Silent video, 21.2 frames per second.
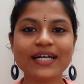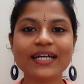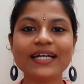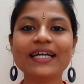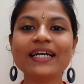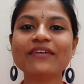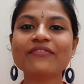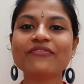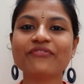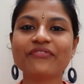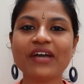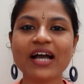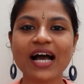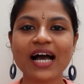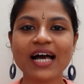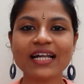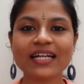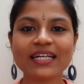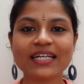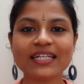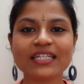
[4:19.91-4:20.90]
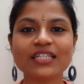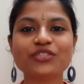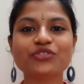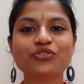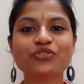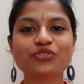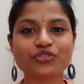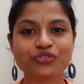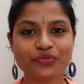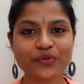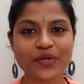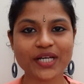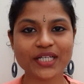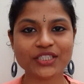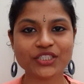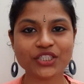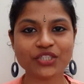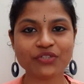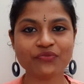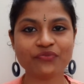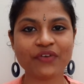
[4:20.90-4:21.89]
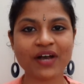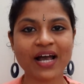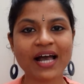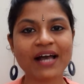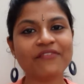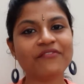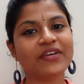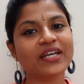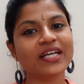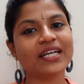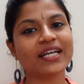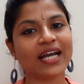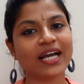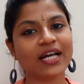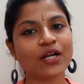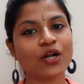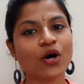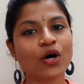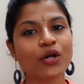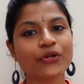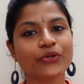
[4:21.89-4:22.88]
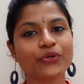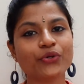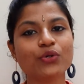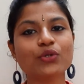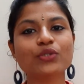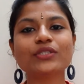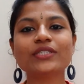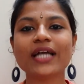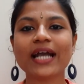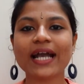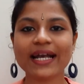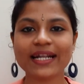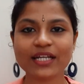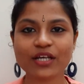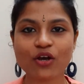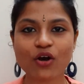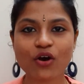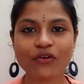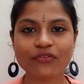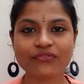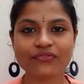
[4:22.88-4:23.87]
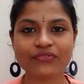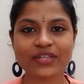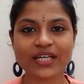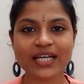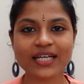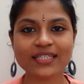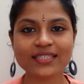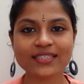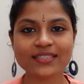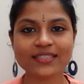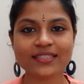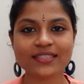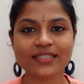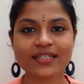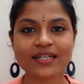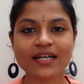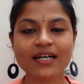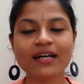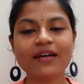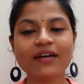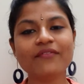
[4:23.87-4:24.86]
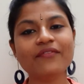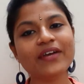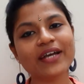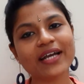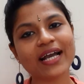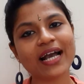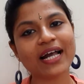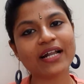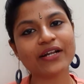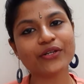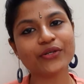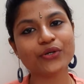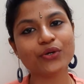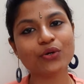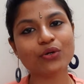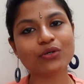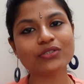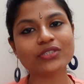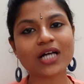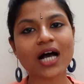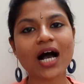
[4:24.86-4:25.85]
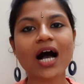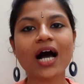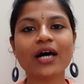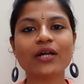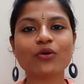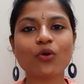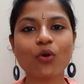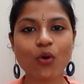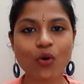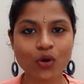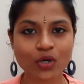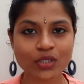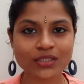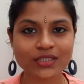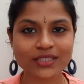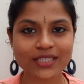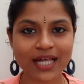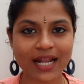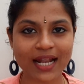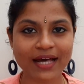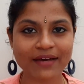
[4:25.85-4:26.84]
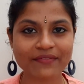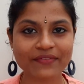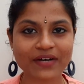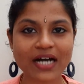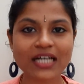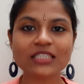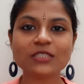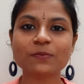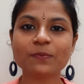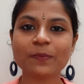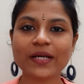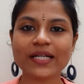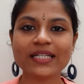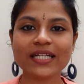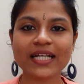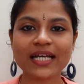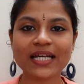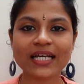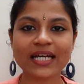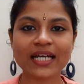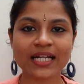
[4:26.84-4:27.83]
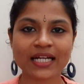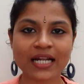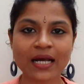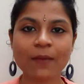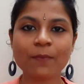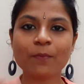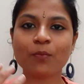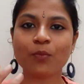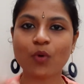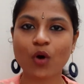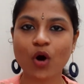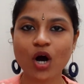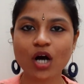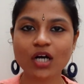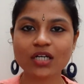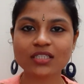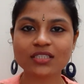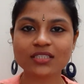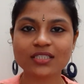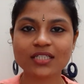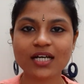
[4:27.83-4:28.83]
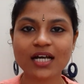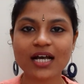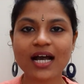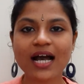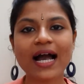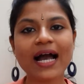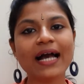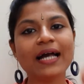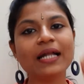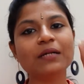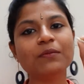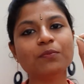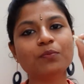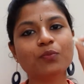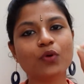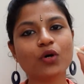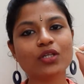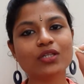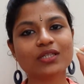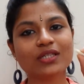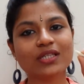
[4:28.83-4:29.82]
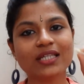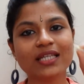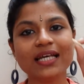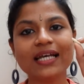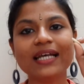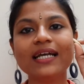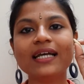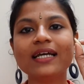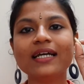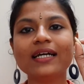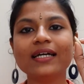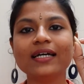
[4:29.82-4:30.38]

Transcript: If we are in a situation where we cannot use any of these, we can use our own saliva spitting in a box and put the